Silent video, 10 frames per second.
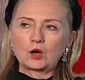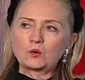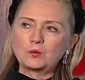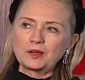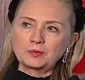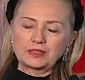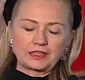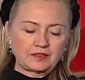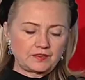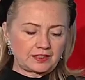We
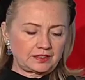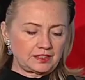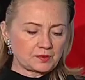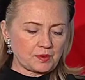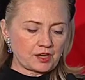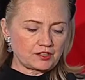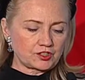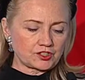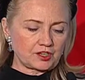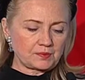believe that these
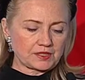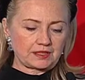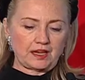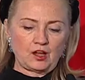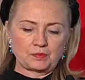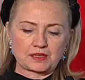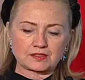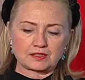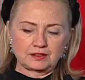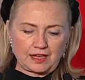partnerships can help
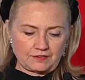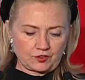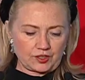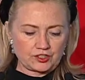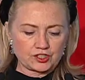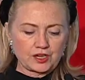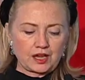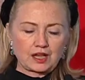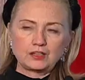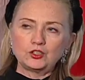us leverage
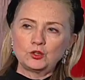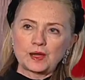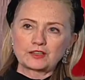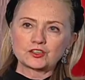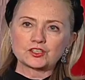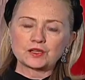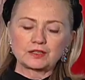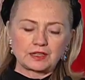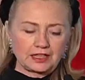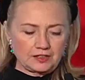new
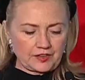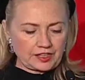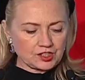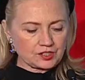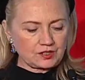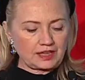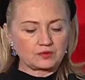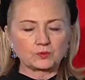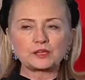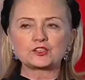energy, innovation,
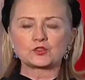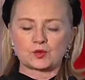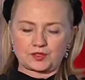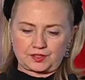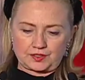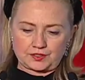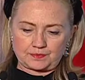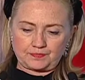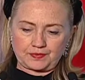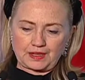and resources.
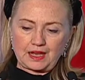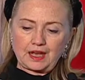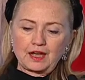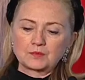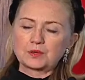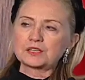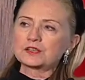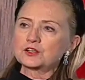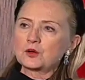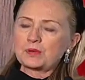
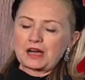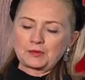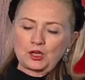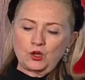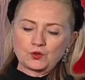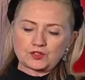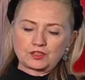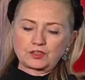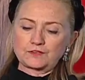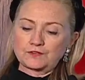President Obama
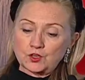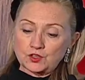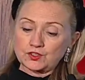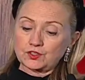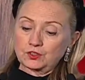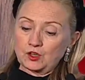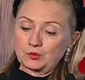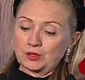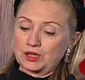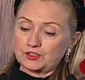hosted the first
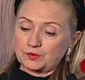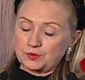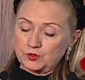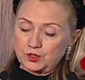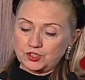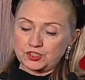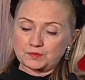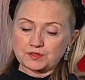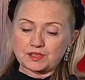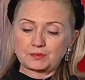Global
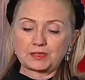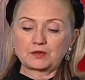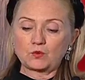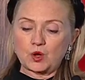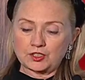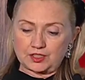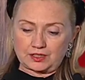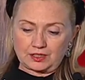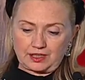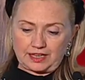Entrepreneurship Summit in
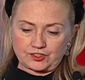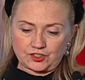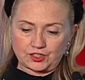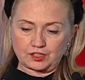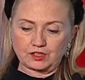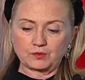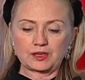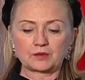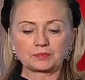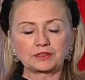Washington last year, and
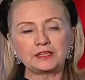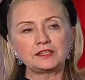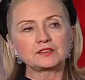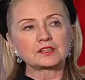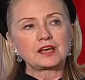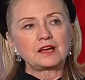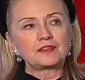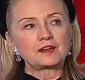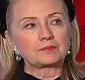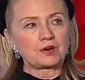we are pleased
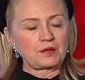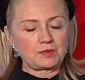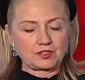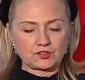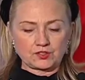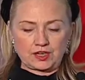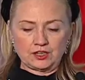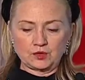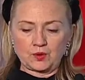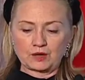that Prime Minister
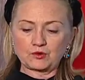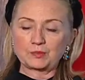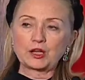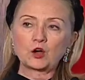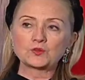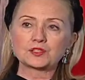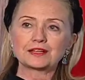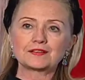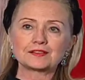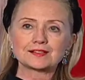Erdogan will be
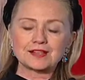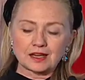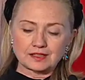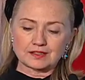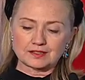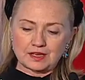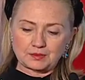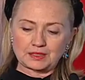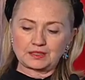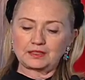hosting the second
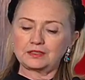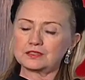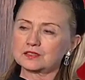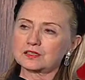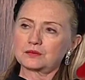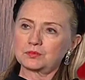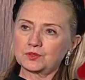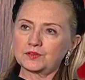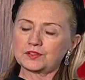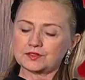summit in
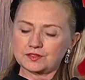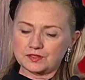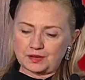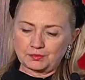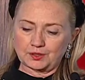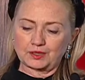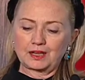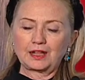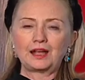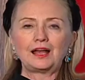Istanbul this December.
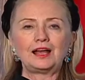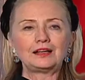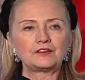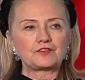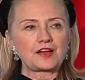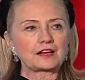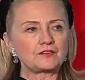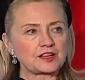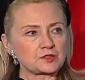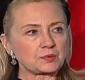And in fact,
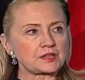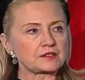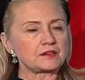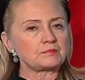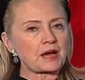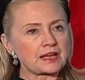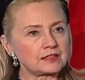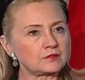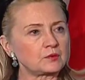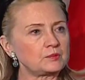Vice President
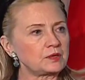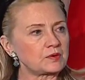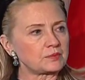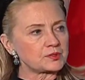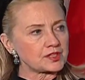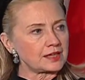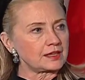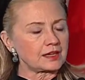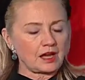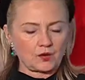Biden will be
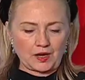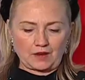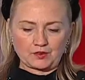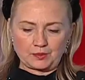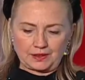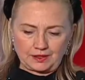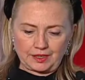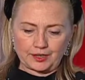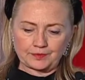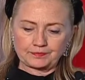representing our government
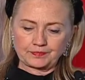there.